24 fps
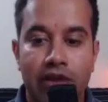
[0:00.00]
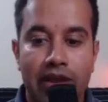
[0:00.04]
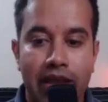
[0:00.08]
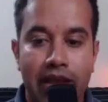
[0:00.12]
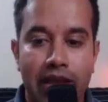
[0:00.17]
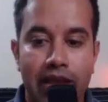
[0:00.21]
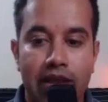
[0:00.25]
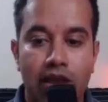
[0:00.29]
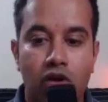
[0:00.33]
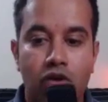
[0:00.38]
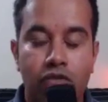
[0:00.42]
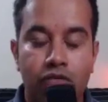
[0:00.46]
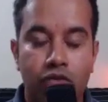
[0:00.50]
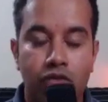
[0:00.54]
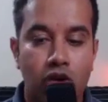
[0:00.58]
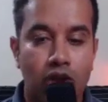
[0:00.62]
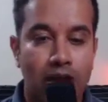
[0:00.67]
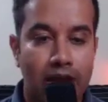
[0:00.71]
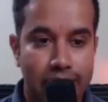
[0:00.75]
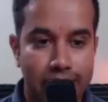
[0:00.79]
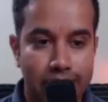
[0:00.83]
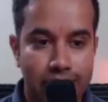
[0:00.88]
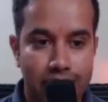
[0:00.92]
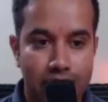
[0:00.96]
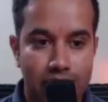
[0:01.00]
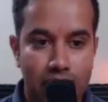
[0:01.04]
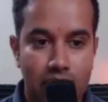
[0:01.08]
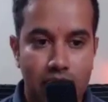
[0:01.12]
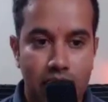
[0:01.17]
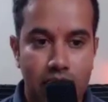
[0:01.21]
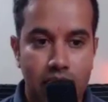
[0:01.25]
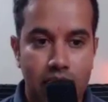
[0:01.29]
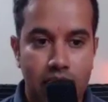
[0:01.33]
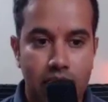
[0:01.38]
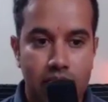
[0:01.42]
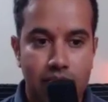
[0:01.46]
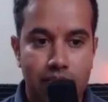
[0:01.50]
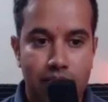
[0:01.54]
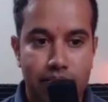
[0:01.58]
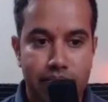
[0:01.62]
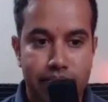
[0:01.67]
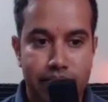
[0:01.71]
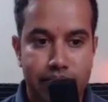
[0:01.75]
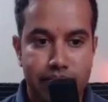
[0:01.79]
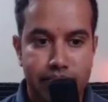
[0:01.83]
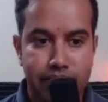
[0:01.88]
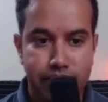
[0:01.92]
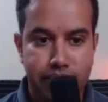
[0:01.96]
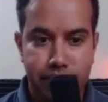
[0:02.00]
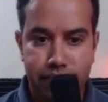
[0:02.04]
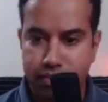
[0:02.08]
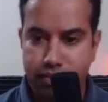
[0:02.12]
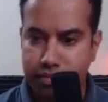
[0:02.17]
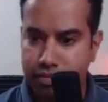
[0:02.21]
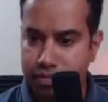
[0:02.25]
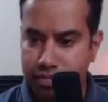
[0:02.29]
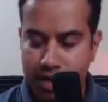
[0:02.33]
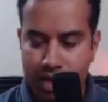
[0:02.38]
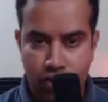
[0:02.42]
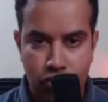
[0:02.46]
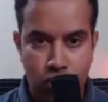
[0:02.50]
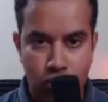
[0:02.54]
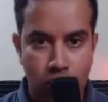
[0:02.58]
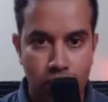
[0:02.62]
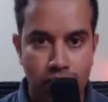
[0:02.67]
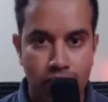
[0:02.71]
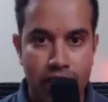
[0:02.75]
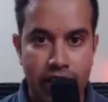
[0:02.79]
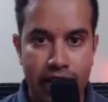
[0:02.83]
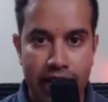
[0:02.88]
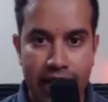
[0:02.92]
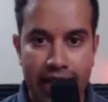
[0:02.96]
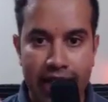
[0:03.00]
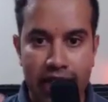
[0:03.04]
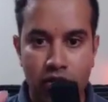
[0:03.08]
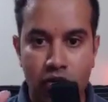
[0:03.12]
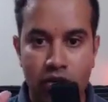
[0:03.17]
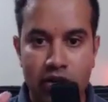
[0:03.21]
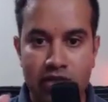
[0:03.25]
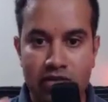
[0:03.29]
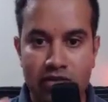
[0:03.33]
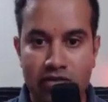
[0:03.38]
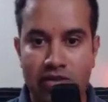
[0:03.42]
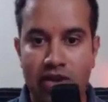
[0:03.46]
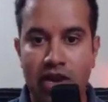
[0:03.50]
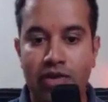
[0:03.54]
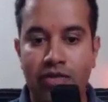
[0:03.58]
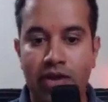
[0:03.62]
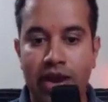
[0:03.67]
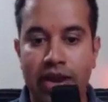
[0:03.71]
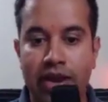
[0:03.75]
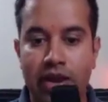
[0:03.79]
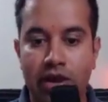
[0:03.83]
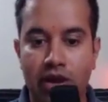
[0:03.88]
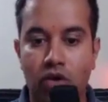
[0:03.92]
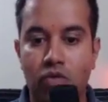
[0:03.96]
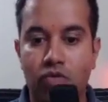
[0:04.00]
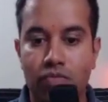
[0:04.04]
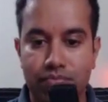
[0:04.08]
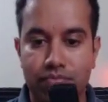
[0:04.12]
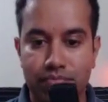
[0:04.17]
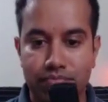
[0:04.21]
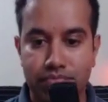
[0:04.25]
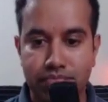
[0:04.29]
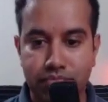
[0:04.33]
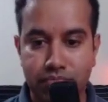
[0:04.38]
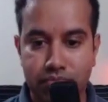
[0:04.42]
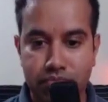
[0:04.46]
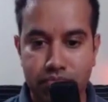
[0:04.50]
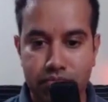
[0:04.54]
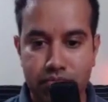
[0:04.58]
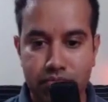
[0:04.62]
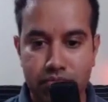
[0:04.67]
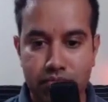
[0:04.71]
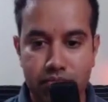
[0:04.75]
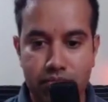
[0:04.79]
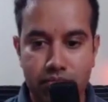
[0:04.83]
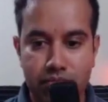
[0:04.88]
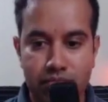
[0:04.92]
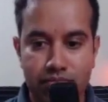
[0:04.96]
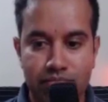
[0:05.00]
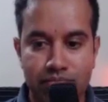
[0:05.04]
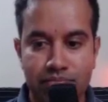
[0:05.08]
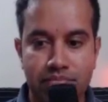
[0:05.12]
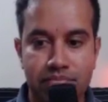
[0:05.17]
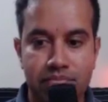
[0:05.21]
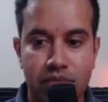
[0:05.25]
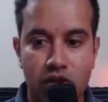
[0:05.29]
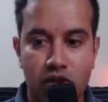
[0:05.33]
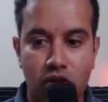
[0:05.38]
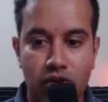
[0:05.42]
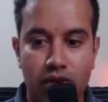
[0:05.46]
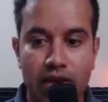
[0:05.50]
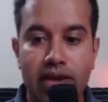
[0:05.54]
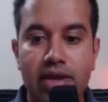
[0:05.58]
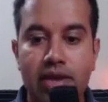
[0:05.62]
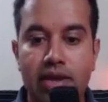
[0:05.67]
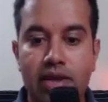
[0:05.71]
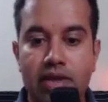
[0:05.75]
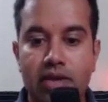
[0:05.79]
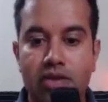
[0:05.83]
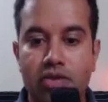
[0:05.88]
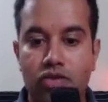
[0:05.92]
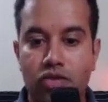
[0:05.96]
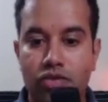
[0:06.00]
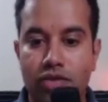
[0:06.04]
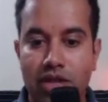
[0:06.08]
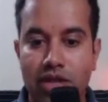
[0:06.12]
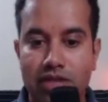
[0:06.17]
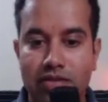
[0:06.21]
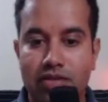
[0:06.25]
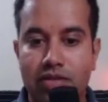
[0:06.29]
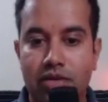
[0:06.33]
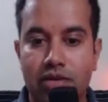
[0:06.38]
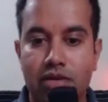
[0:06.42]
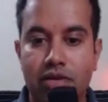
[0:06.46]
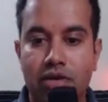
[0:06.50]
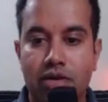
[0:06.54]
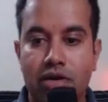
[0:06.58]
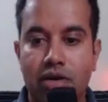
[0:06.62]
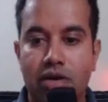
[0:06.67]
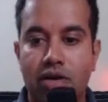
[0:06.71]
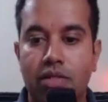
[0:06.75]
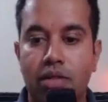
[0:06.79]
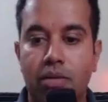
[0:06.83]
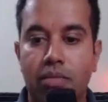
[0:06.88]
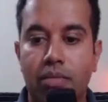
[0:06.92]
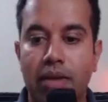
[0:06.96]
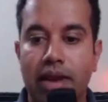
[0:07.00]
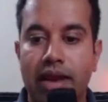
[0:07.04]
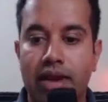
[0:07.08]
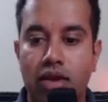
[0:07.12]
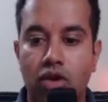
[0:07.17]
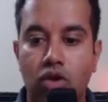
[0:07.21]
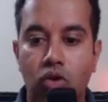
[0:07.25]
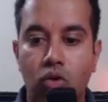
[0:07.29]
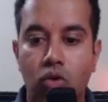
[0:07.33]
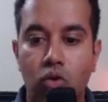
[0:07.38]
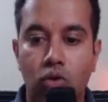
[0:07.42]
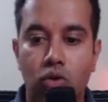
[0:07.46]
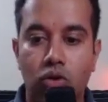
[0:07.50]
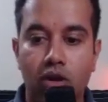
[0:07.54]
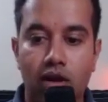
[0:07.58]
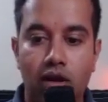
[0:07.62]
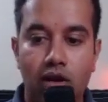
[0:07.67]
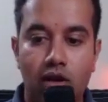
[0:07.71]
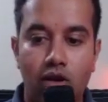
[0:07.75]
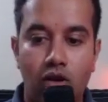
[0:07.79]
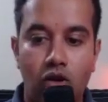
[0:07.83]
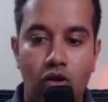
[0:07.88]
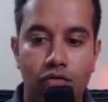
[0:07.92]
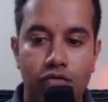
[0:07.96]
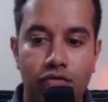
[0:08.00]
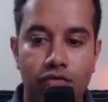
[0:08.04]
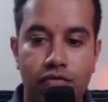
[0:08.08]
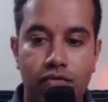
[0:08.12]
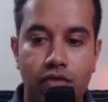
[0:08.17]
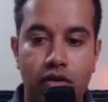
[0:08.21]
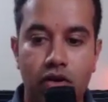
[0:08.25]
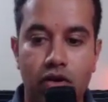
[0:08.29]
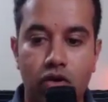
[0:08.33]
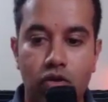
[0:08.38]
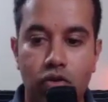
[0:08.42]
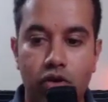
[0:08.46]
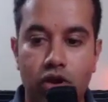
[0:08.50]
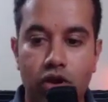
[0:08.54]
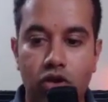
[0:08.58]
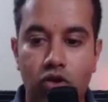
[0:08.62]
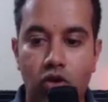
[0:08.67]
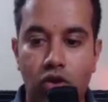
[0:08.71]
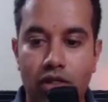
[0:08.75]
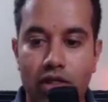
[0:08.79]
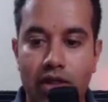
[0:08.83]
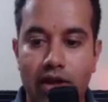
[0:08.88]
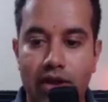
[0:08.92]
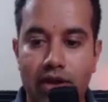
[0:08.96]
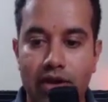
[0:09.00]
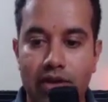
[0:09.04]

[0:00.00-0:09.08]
area of your life? That's all we're trying to understand right now. Okay, so that's the main goal of doing all that.